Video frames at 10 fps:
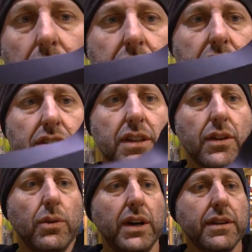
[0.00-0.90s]
is actually
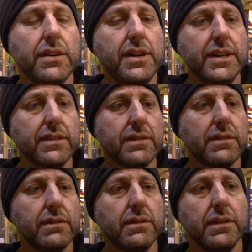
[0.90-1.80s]
quite
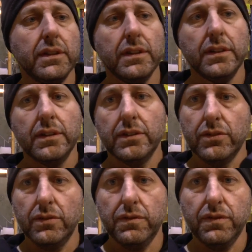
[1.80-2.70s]
nice.
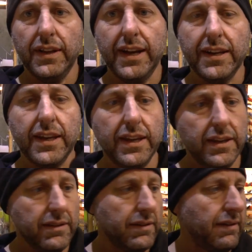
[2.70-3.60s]
It's all flat
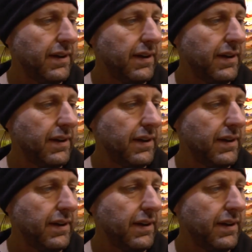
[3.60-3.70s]
here,